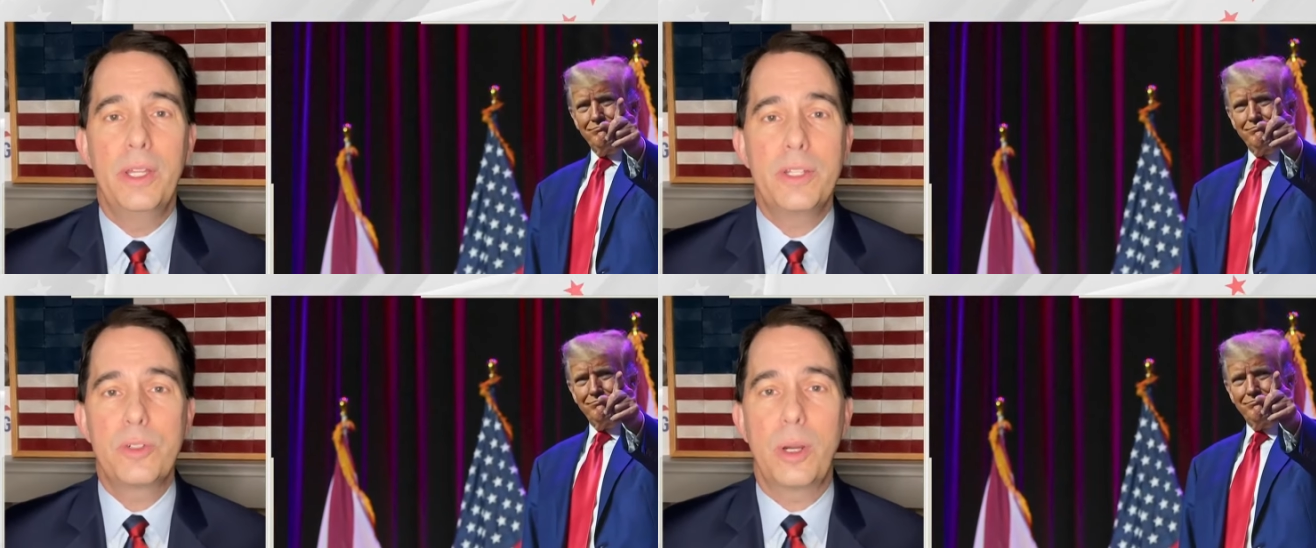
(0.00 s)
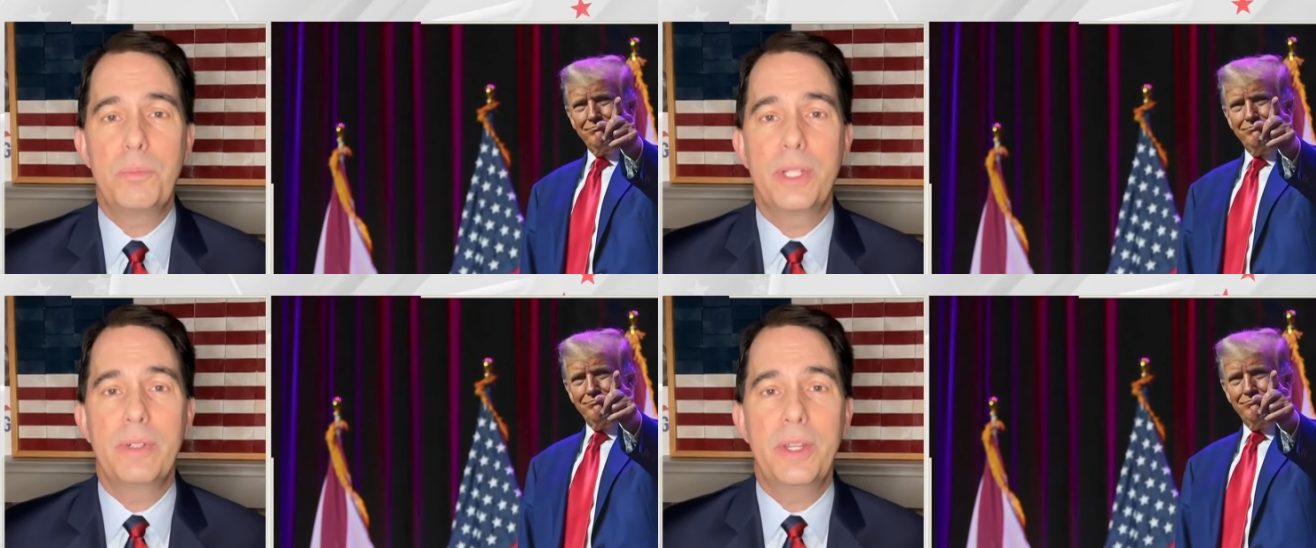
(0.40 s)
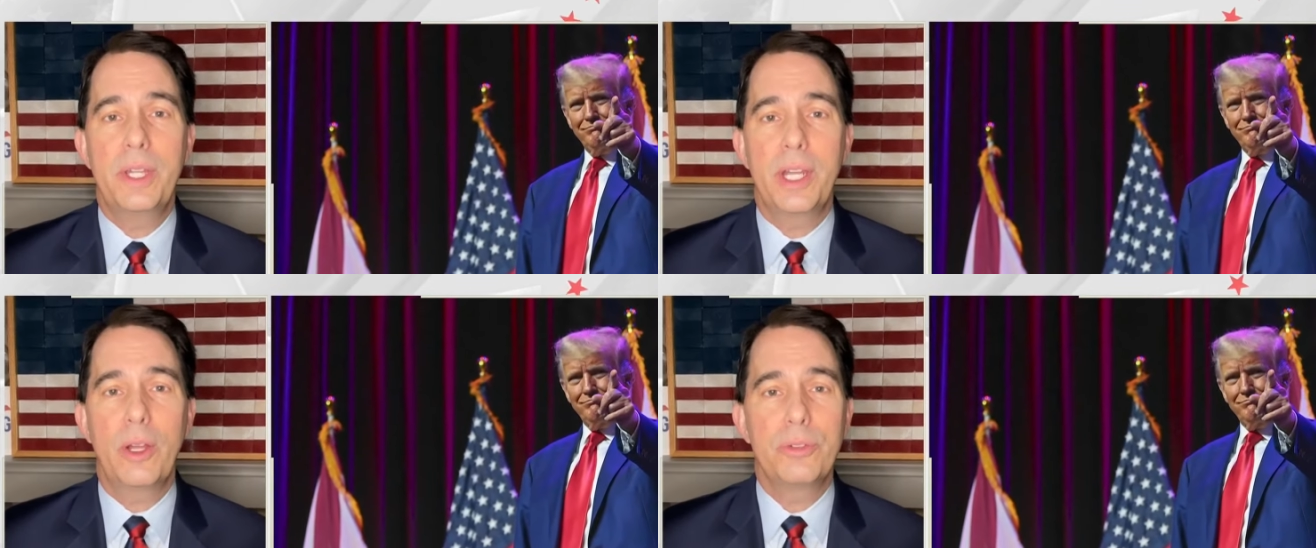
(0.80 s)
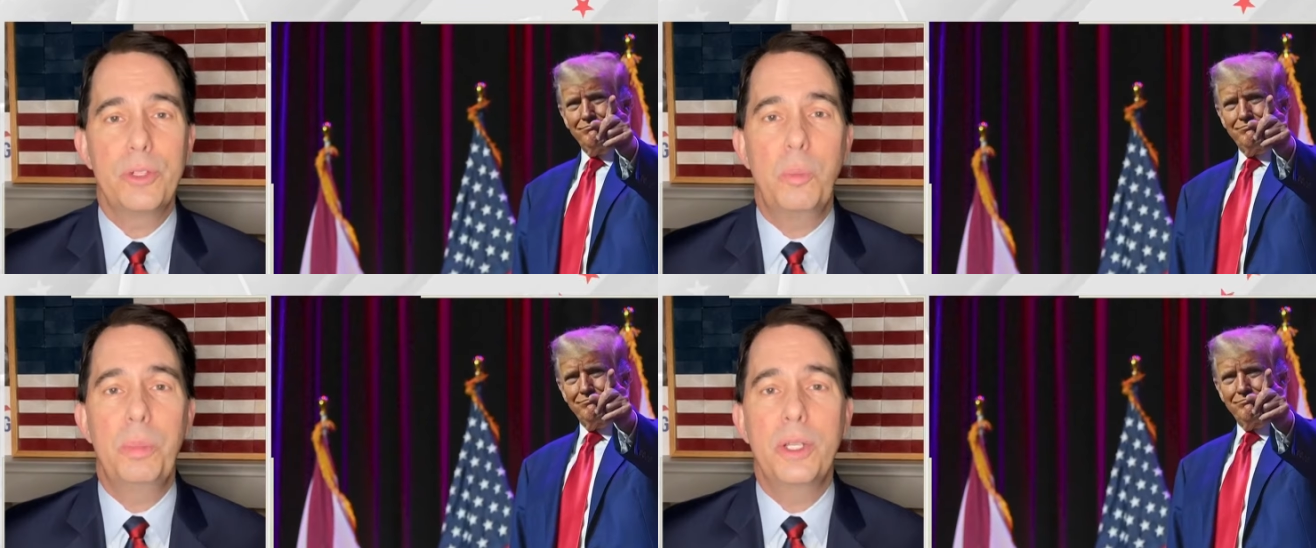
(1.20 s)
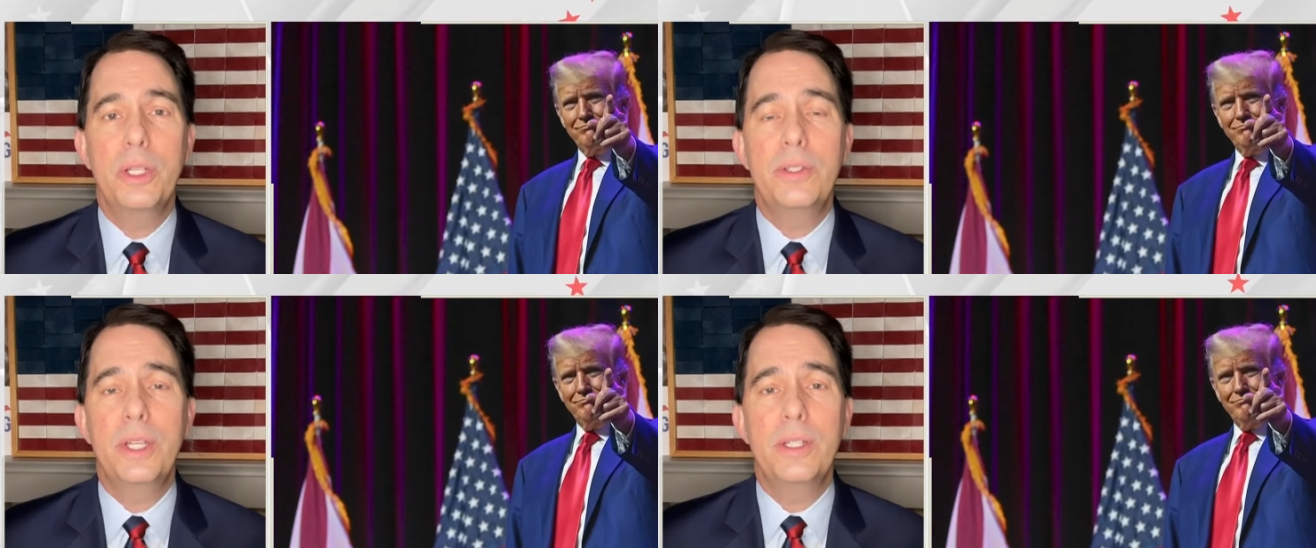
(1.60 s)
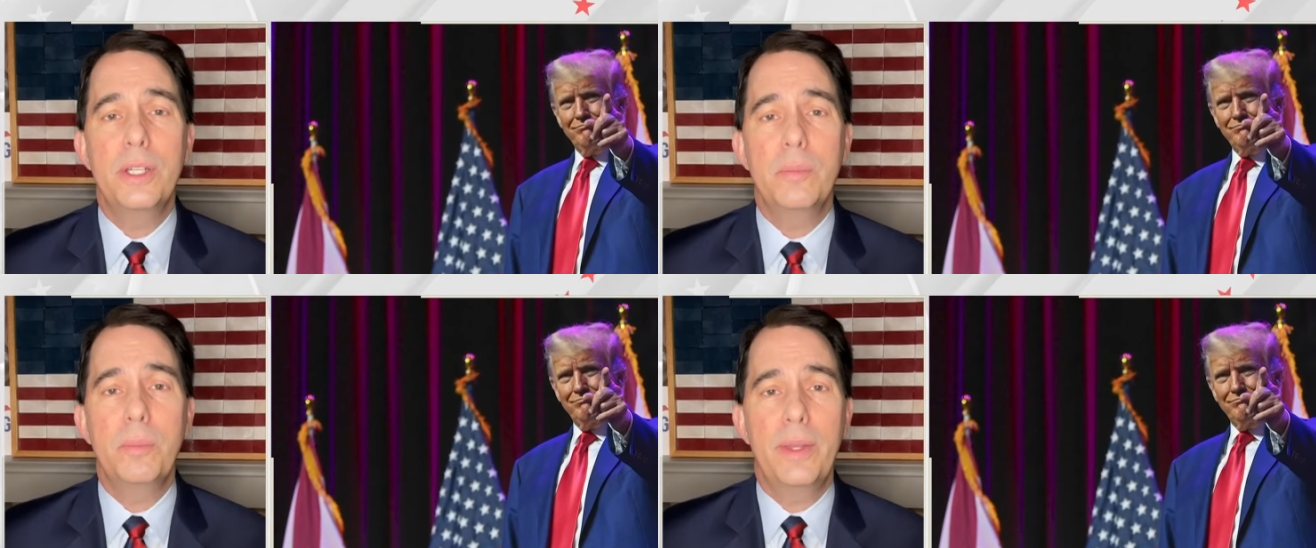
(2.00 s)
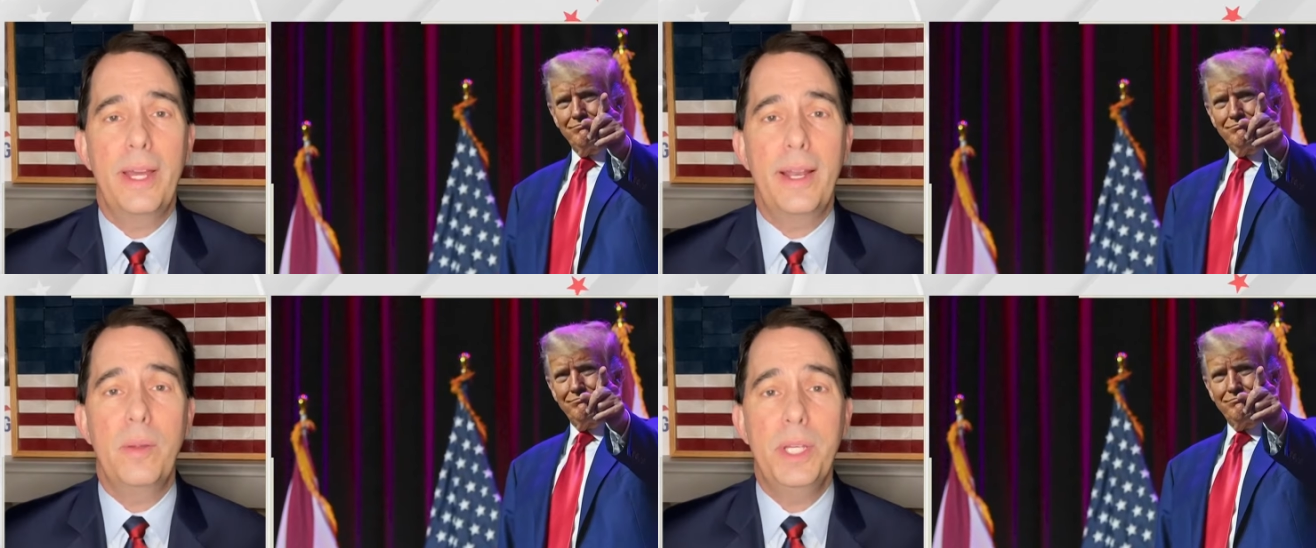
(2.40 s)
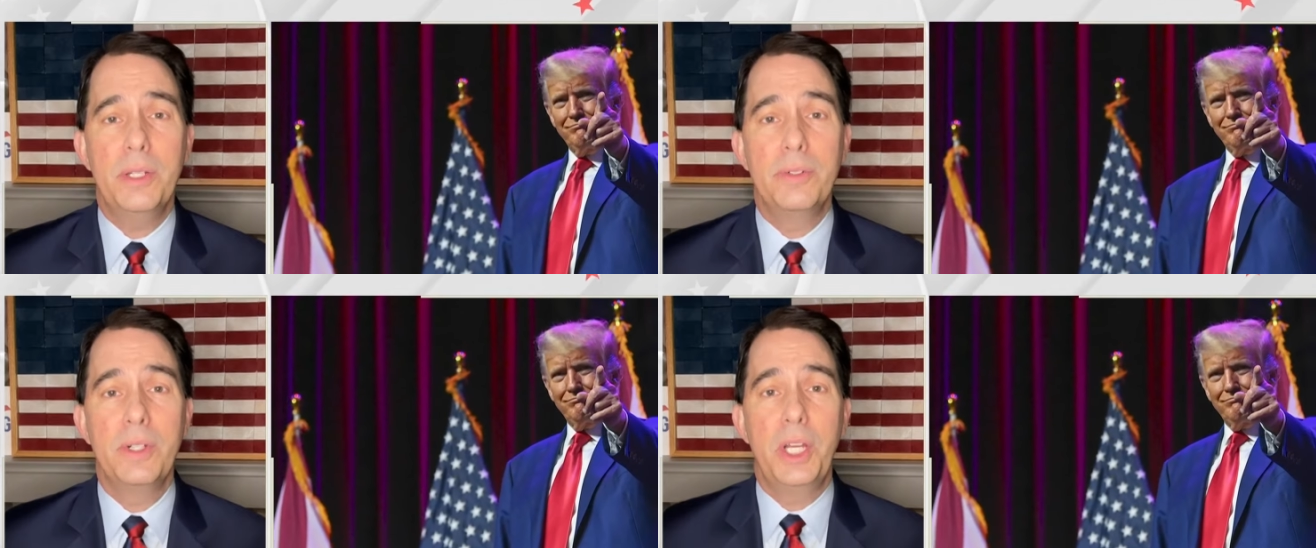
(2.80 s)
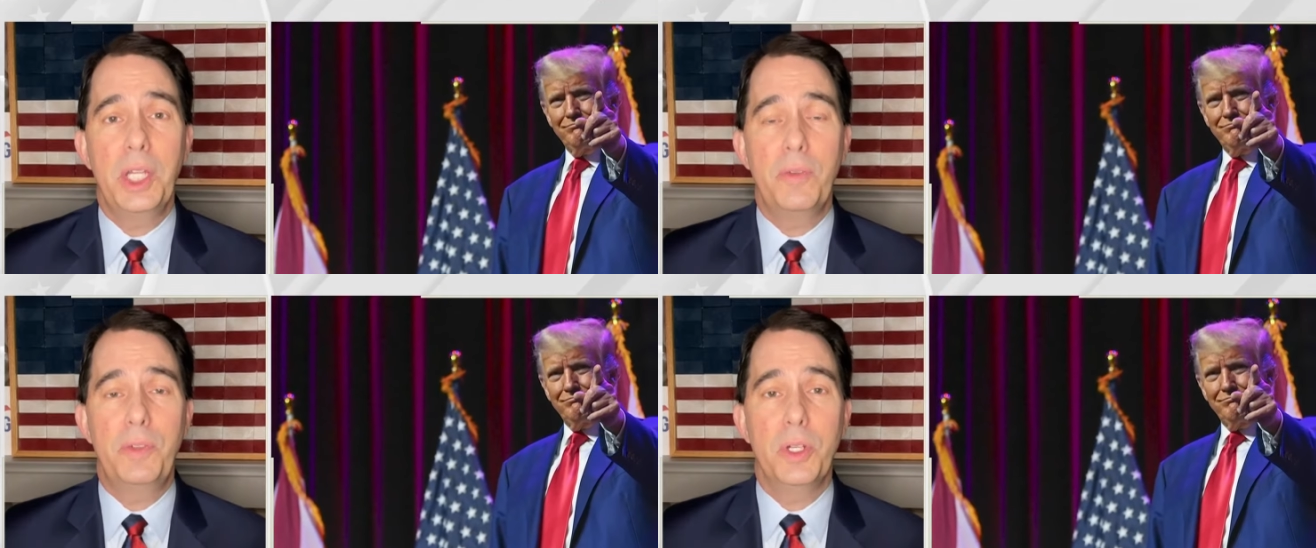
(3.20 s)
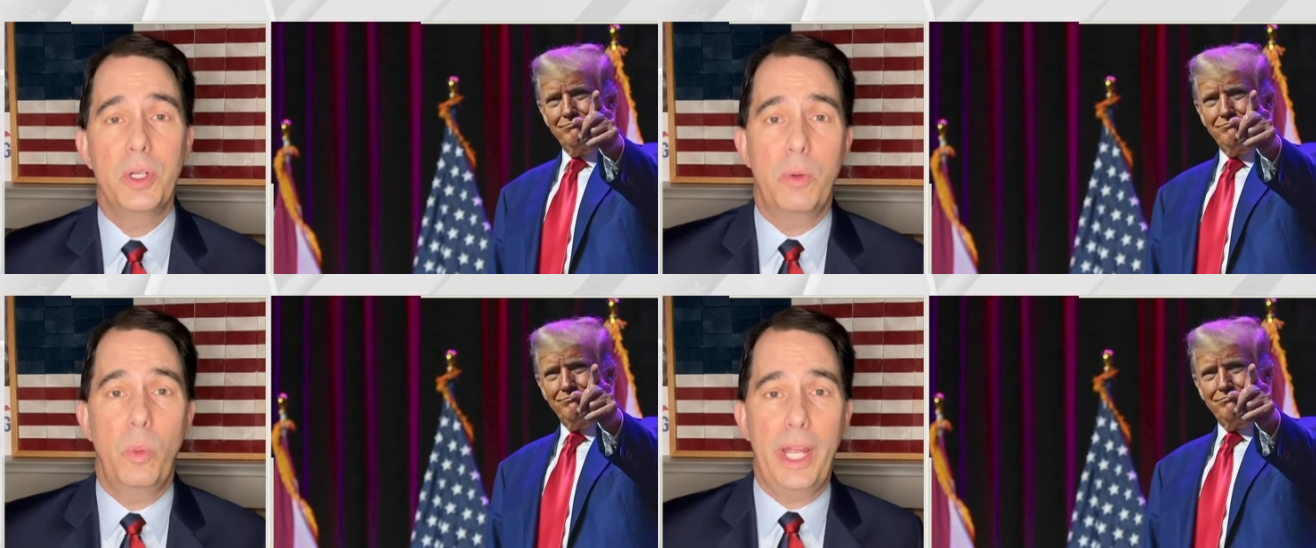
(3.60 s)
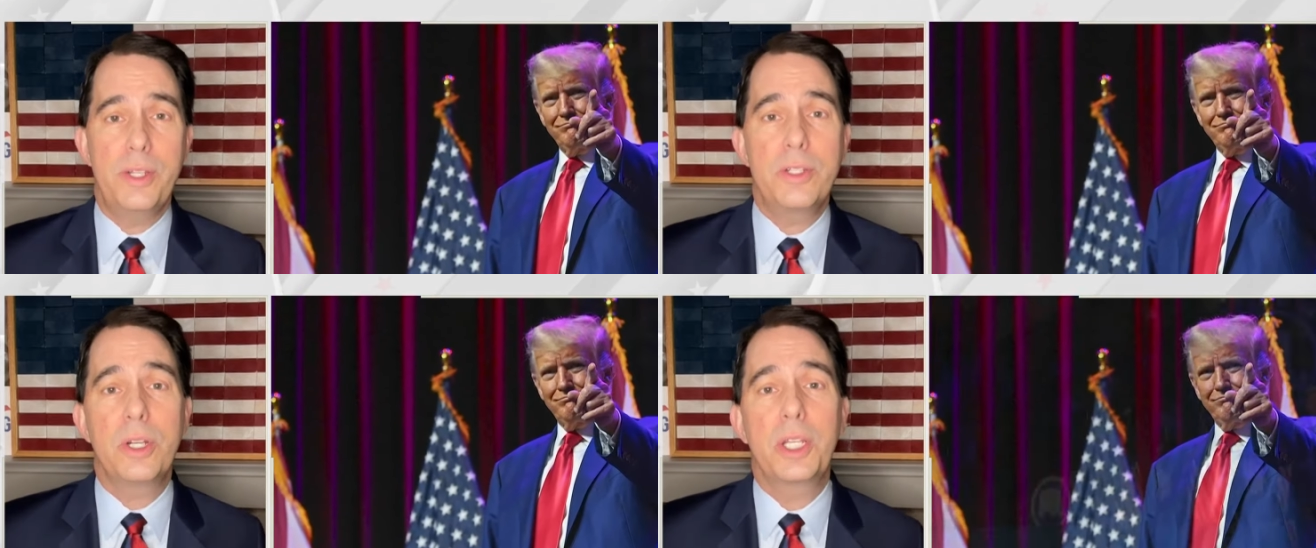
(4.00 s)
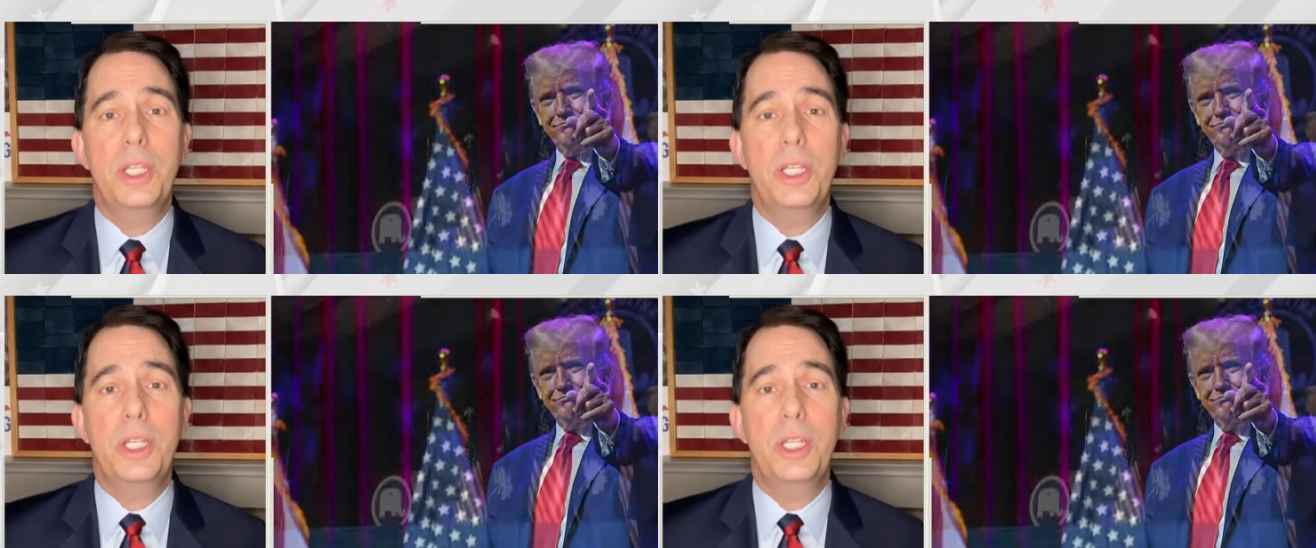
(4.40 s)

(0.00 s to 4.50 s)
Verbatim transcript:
Speaker 1: that trumps everything else, no pun intended. And by that, I mean, if, if your wages aren't